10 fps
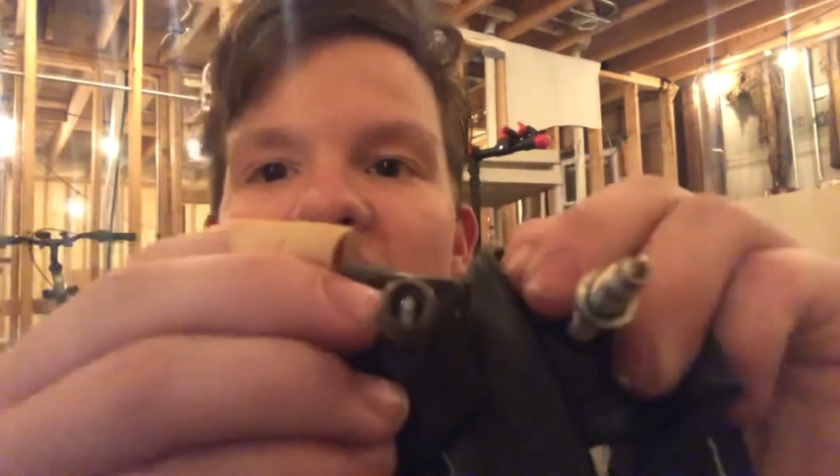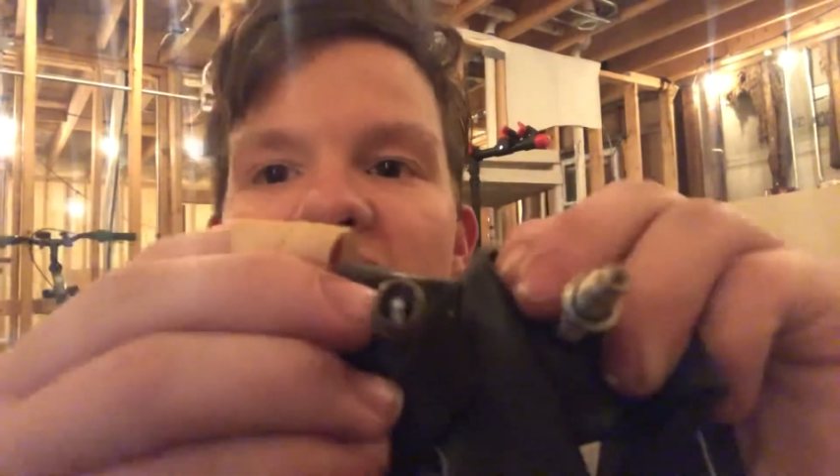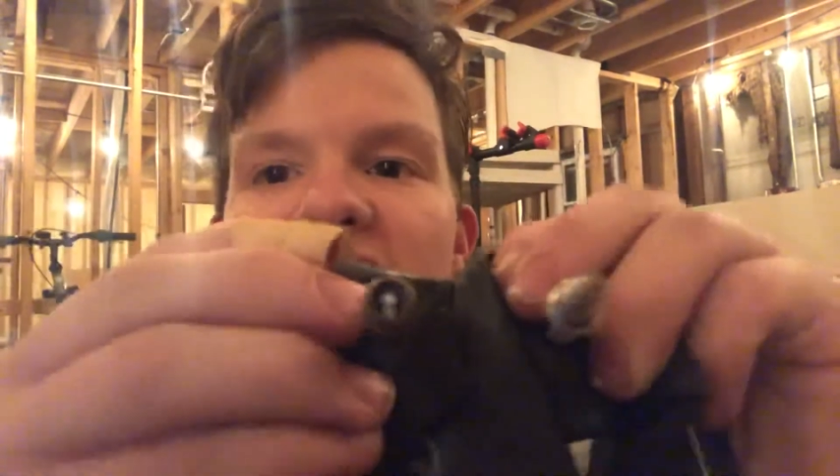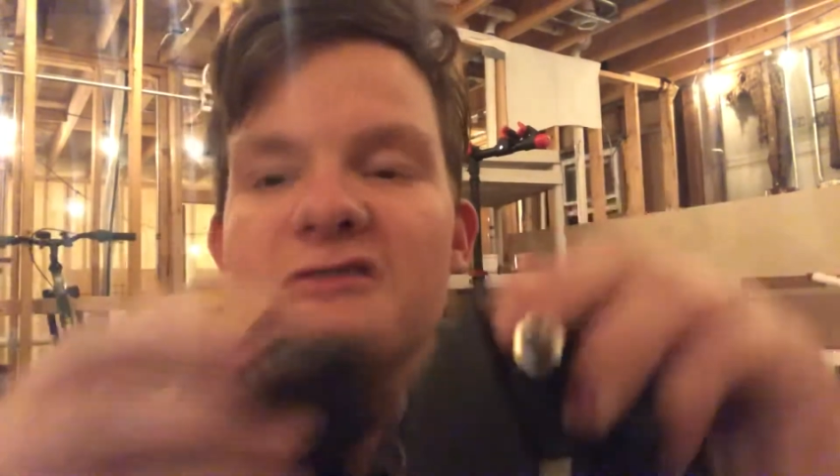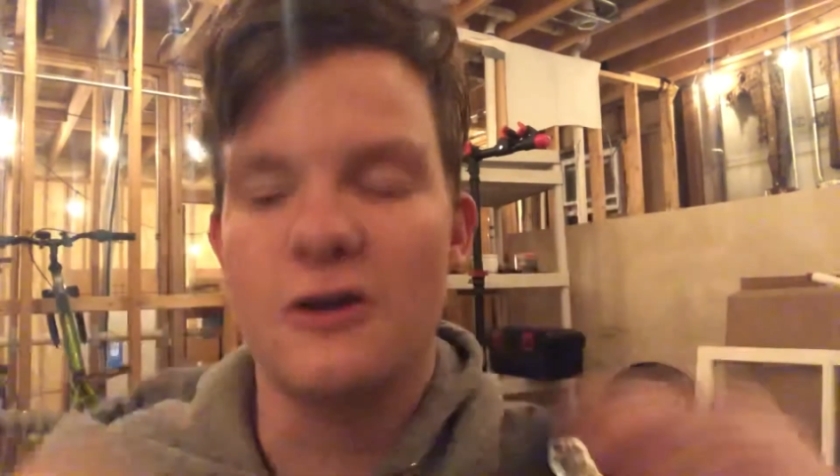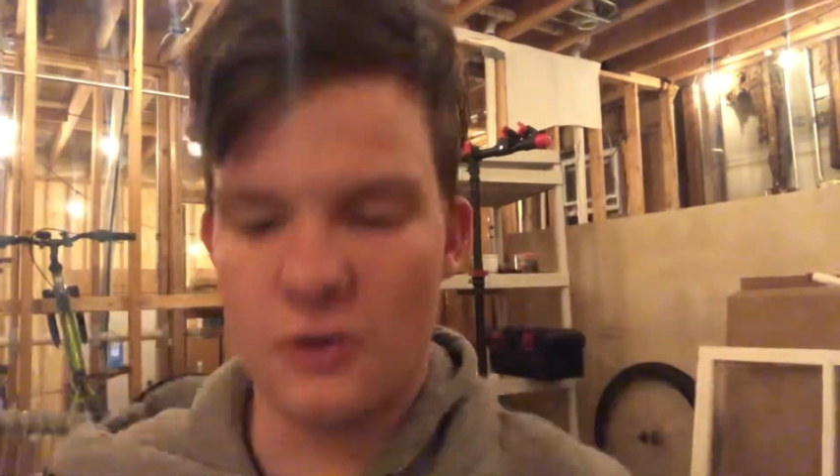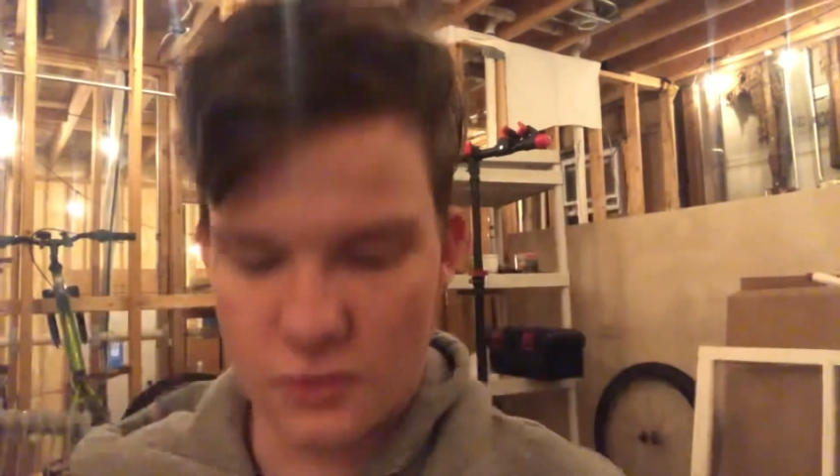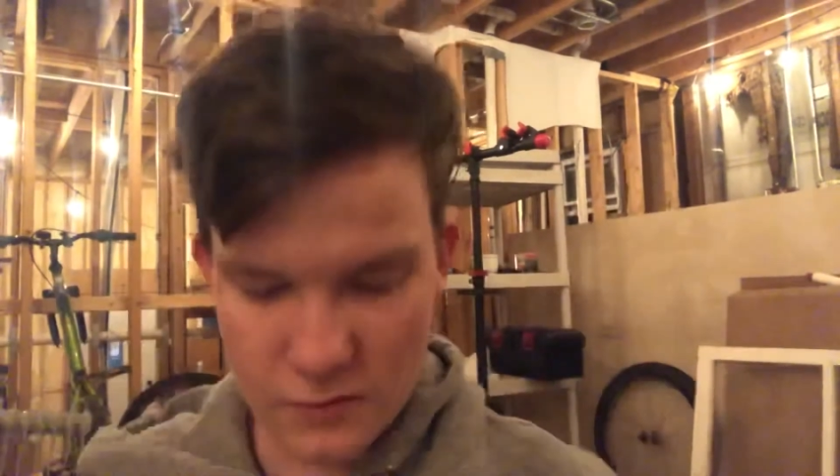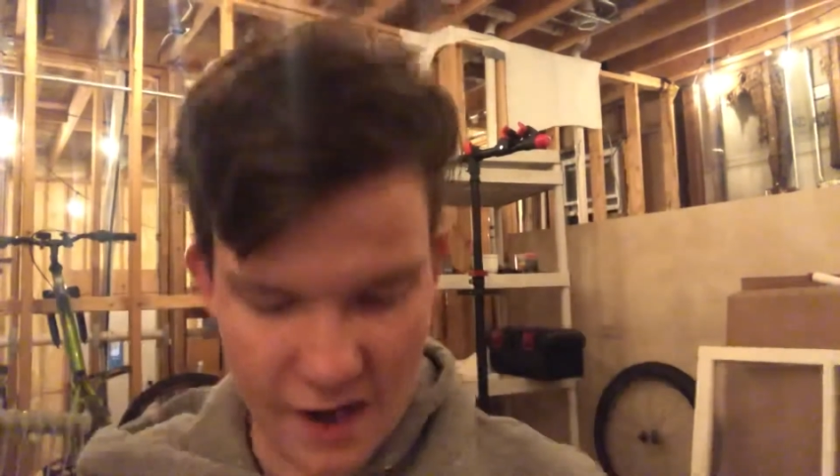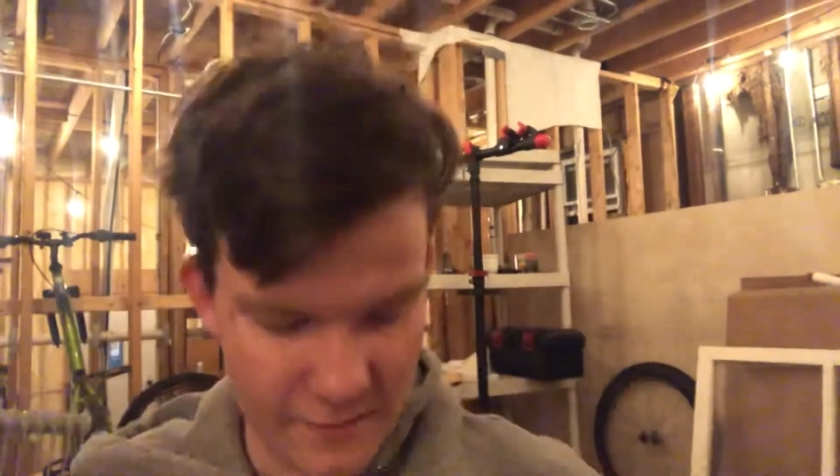
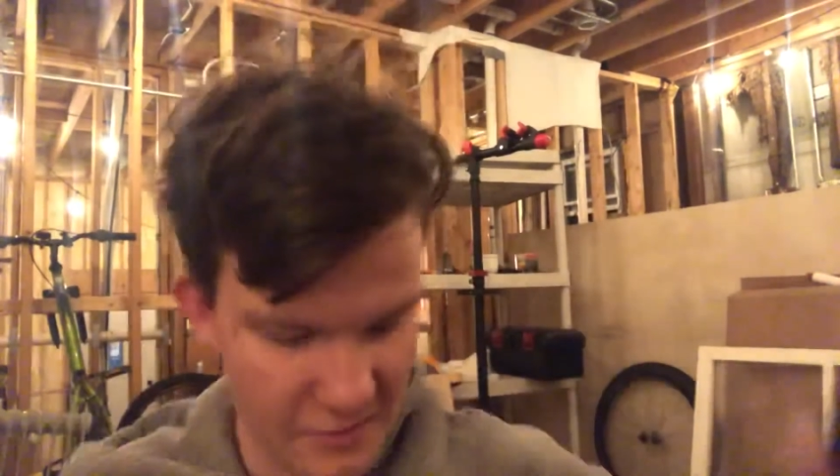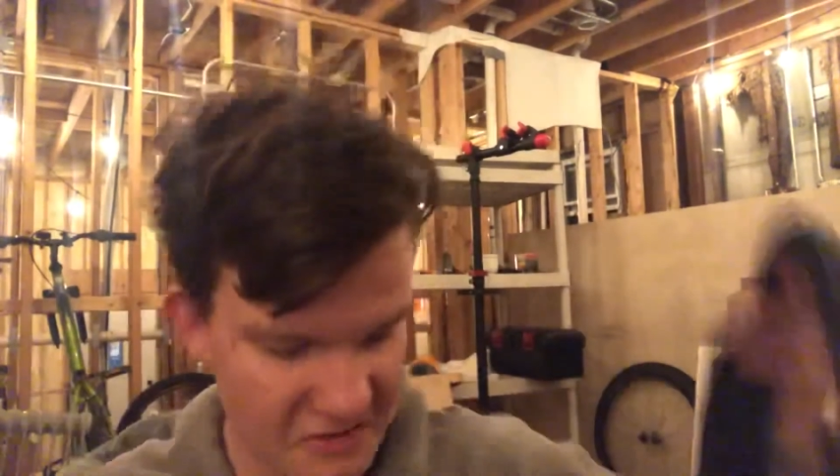So I'm going to be